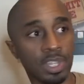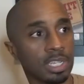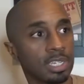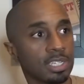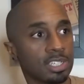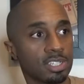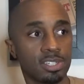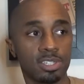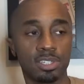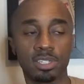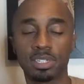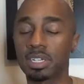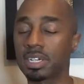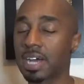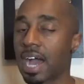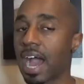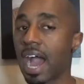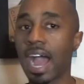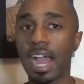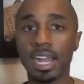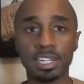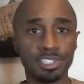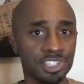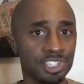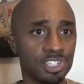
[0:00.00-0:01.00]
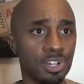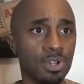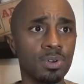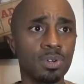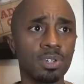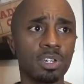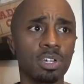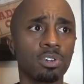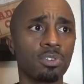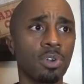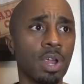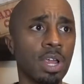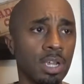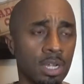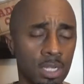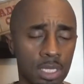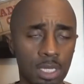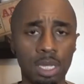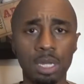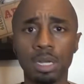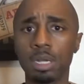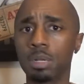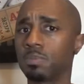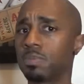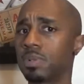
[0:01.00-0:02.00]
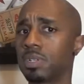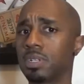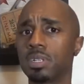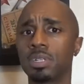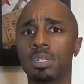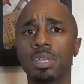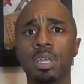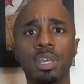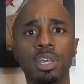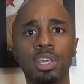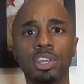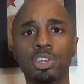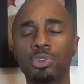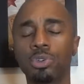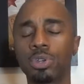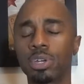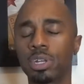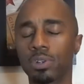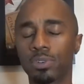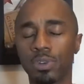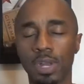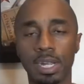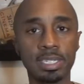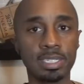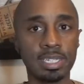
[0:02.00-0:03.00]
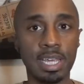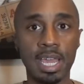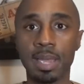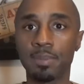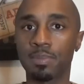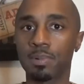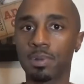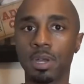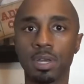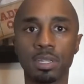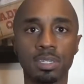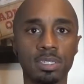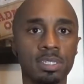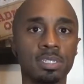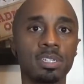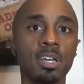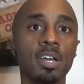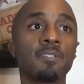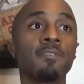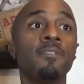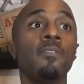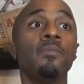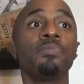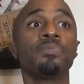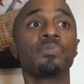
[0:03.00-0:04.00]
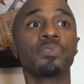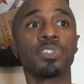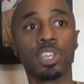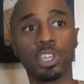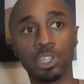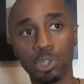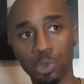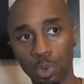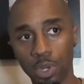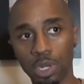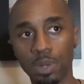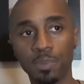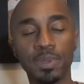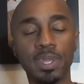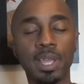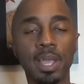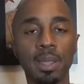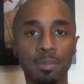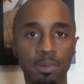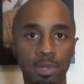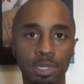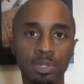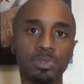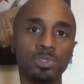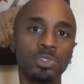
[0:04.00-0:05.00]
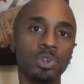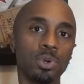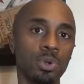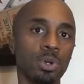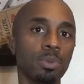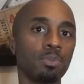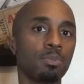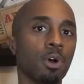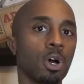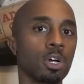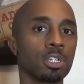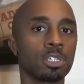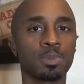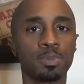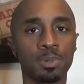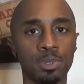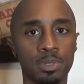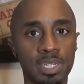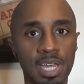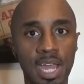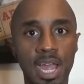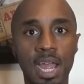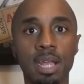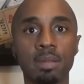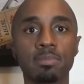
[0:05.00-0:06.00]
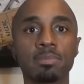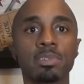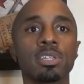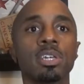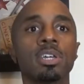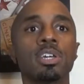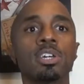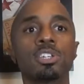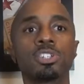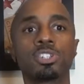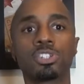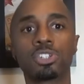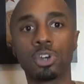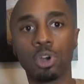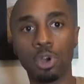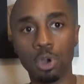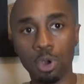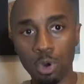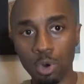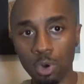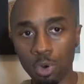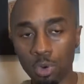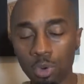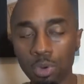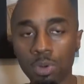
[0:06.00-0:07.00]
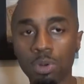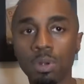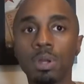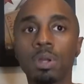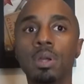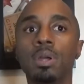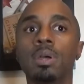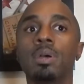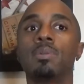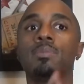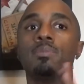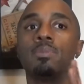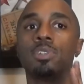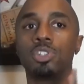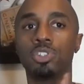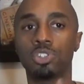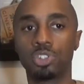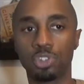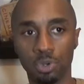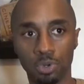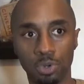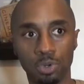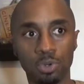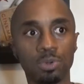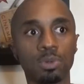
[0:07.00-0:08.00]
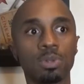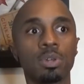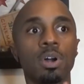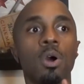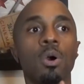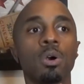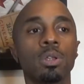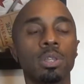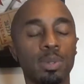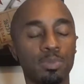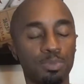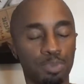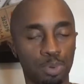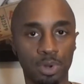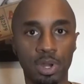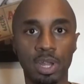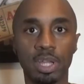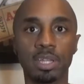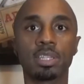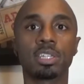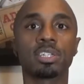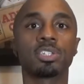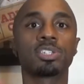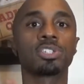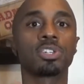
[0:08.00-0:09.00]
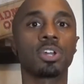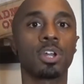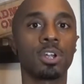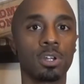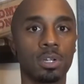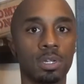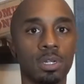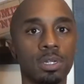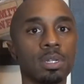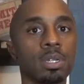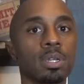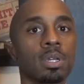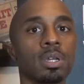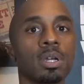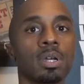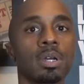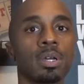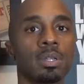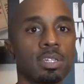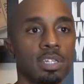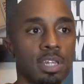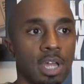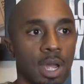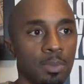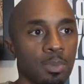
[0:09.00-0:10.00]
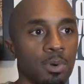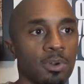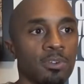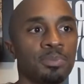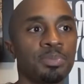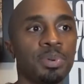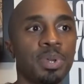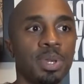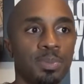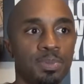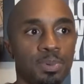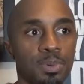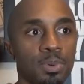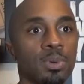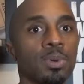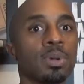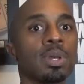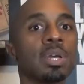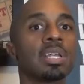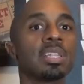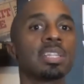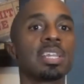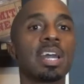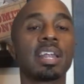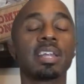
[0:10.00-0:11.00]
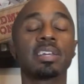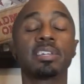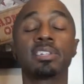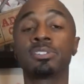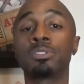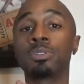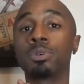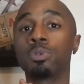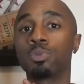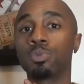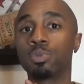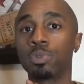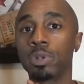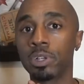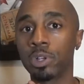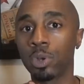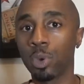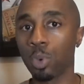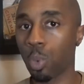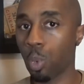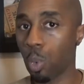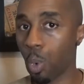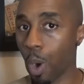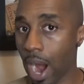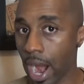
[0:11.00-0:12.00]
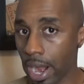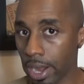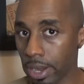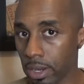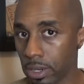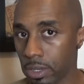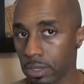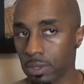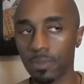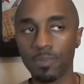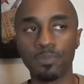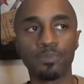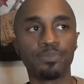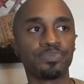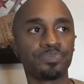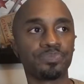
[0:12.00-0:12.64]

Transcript: It's a hot show in a great club, and you get a great tape and all this stuff. You want to be able to do it multiple times. So do only bring the certain number of people that is required